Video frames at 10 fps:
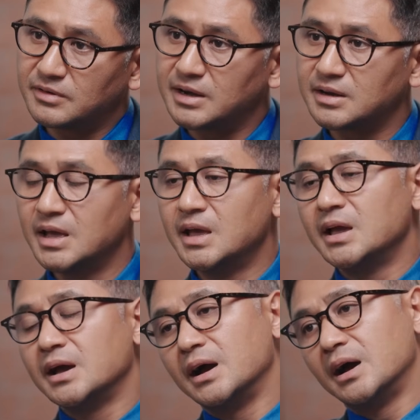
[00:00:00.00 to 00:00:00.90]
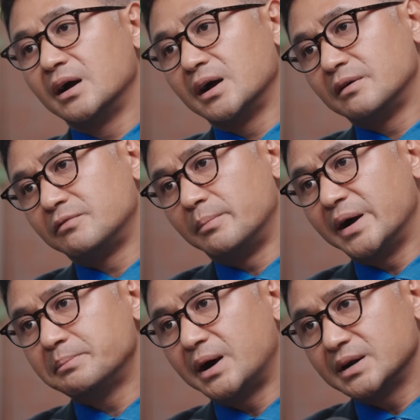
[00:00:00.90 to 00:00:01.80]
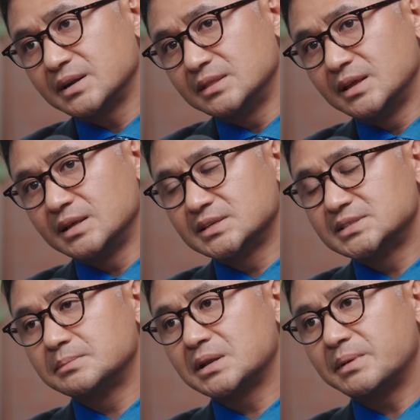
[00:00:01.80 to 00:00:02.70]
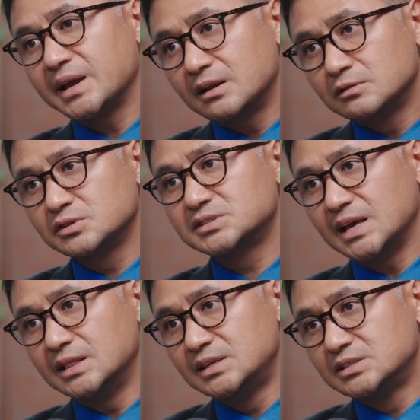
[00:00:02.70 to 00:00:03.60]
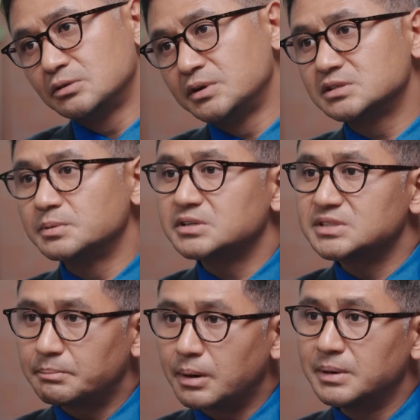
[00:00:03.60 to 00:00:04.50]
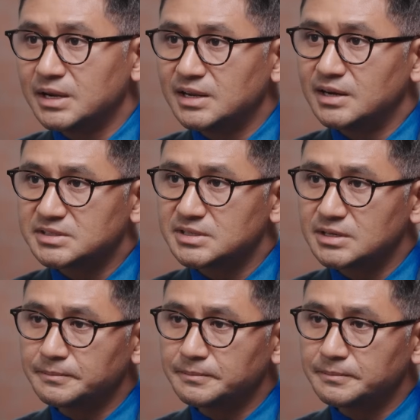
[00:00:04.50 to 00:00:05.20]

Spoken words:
rent for my part, and then at the same time I can also sell these units because they are publicly listed,